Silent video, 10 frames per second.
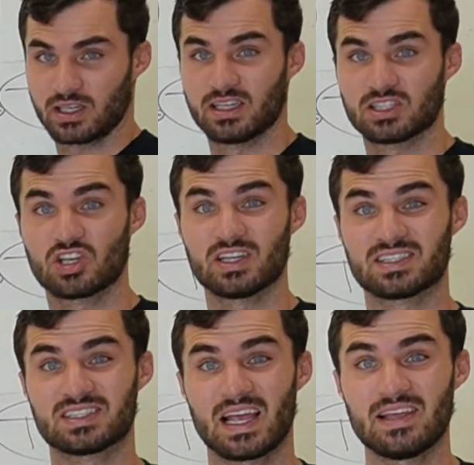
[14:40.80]
and it's going to
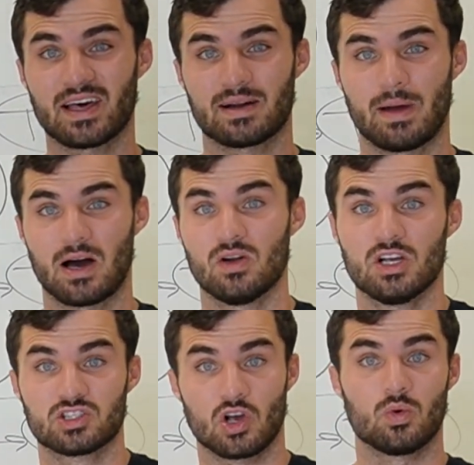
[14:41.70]
say that amount.
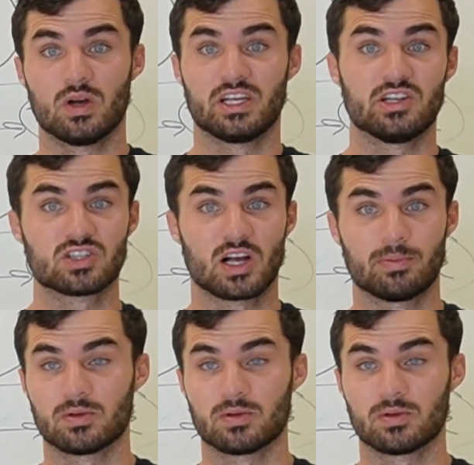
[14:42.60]
So here's a couple